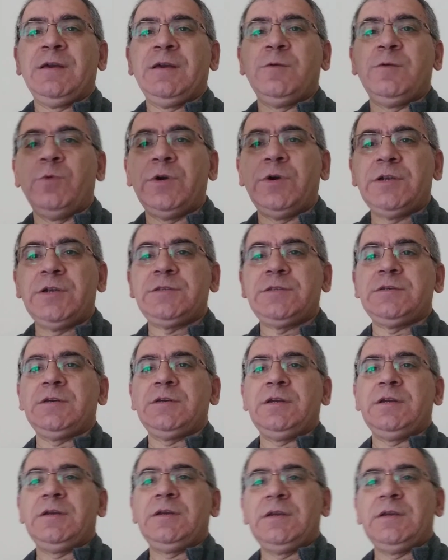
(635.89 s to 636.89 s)
Word,
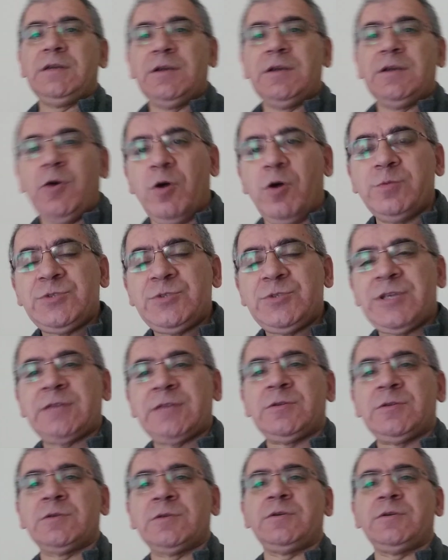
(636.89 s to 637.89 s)

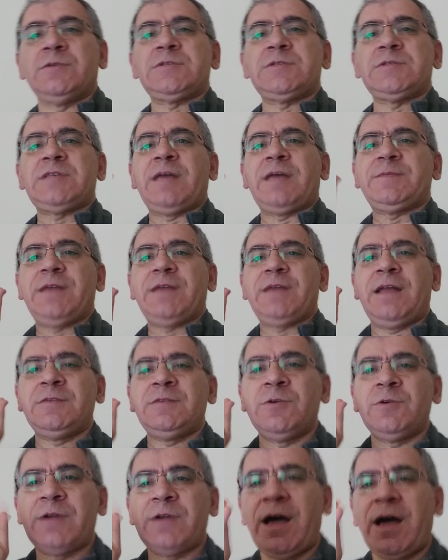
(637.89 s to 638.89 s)
object or concept, and
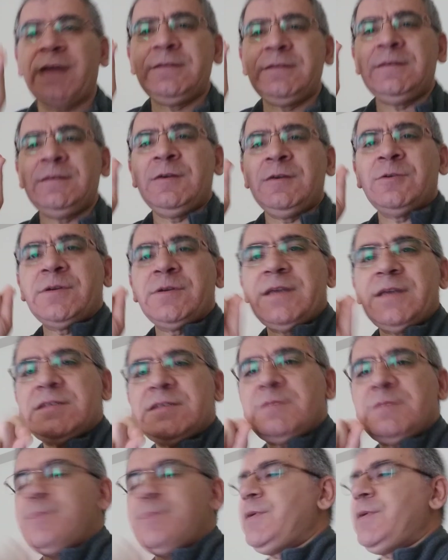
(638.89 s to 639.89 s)
your idea or
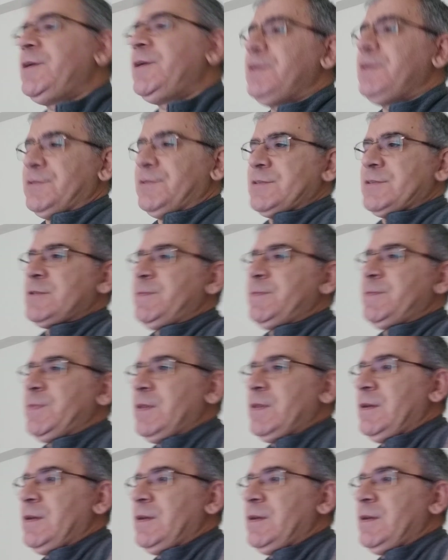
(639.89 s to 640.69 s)
experience